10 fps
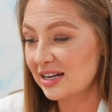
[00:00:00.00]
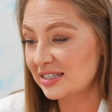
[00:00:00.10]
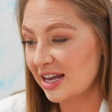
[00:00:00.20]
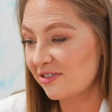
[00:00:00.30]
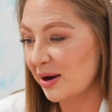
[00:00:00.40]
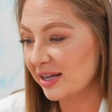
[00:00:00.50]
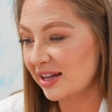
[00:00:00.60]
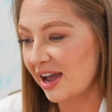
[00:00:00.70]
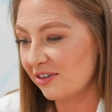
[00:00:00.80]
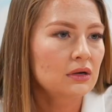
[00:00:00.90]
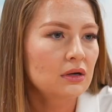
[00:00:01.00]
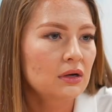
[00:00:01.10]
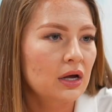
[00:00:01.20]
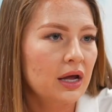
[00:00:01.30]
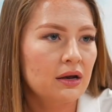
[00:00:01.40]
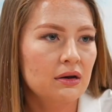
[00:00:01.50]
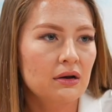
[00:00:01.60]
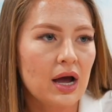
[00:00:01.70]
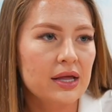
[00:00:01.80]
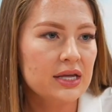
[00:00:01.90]
saved my life. And
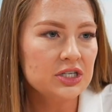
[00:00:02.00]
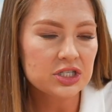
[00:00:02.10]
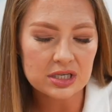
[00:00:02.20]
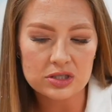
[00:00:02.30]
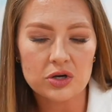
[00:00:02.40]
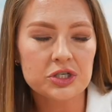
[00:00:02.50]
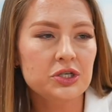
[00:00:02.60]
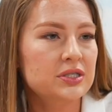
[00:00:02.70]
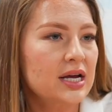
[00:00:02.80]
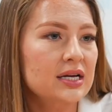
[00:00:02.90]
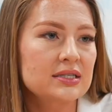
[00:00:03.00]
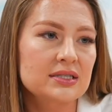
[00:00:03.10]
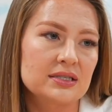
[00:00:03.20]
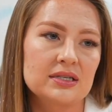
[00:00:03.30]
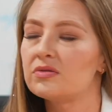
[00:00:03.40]
I think just as long as you stay consistent.